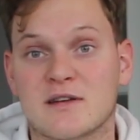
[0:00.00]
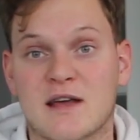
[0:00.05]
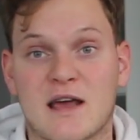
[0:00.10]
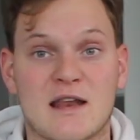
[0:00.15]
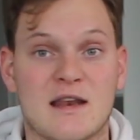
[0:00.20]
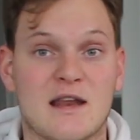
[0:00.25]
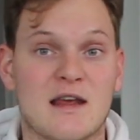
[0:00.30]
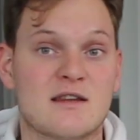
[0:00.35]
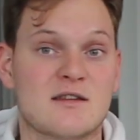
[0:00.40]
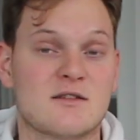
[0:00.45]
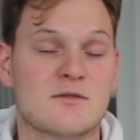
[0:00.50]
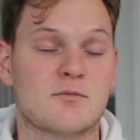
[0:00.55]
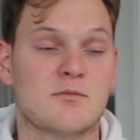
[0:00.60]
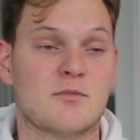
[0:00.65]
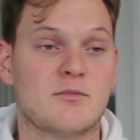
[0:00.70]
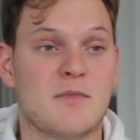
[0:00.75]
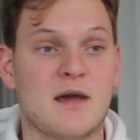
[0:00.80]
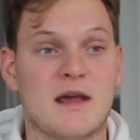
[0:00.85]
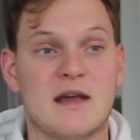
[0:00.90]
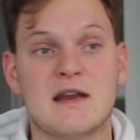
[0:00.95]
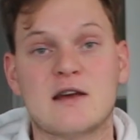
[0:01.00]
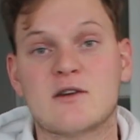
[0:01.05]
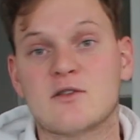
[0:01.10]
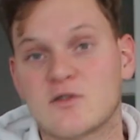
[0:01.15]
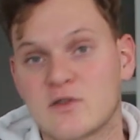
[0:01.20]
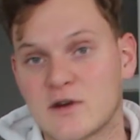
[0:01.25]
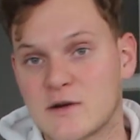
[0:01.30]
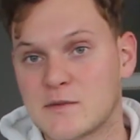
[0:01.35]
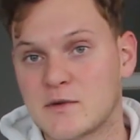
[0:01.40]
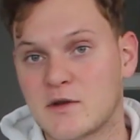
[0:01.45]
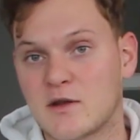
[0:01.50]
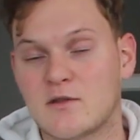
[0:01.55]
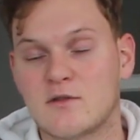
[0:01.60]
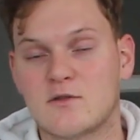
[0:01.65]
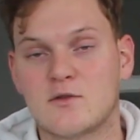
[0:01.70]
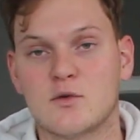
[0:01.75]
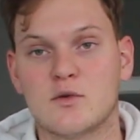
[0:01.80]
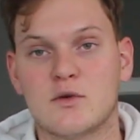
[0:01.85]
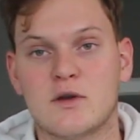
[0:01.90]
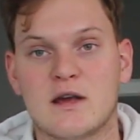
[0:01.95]
and that's mainly
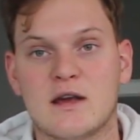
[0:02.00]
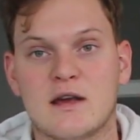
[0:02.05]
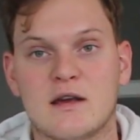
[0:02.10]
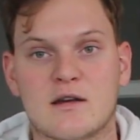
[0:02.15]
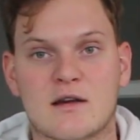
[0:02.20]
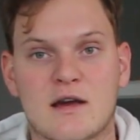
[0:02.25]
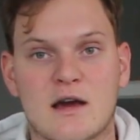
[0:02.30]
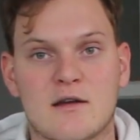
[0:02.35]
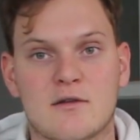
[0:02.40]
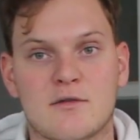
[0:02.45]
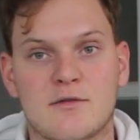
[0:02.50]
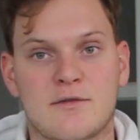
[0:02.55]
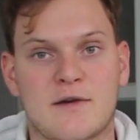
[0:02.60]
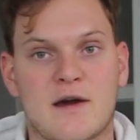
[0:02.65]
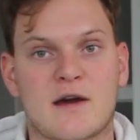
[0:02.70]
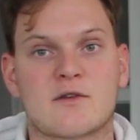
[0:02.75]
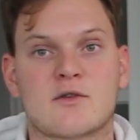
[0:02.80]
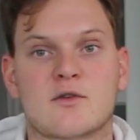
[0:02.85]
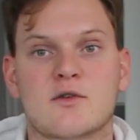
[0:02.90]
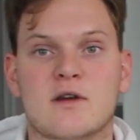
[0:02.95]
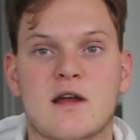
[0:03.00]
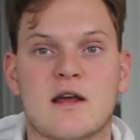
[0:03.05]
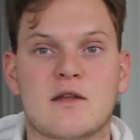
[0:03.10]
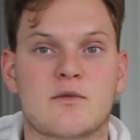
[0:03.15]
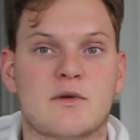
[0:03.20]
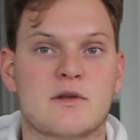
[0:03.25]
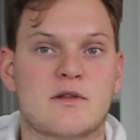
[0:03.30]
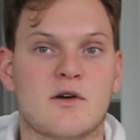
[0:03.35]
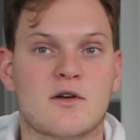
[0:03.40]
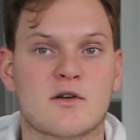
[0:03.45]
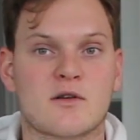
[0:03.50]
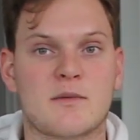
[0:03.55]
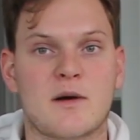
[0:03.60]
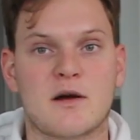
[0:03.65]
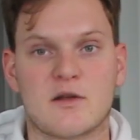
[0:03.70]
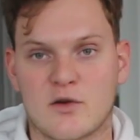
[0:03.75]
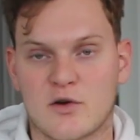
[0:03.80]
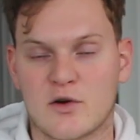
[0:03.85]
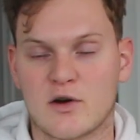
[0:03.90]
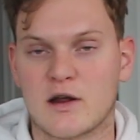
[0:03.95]
contributed to the kind of factor that we talked
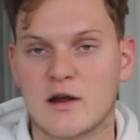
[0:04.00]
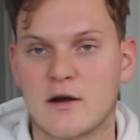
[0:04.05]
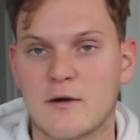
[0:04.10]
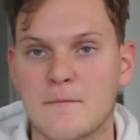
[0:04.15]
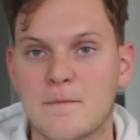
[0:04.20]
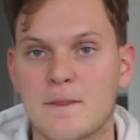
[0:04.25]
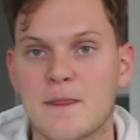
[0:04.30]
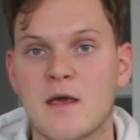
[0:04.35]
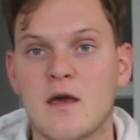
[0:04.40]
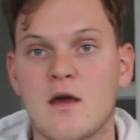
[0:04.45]
about earlier.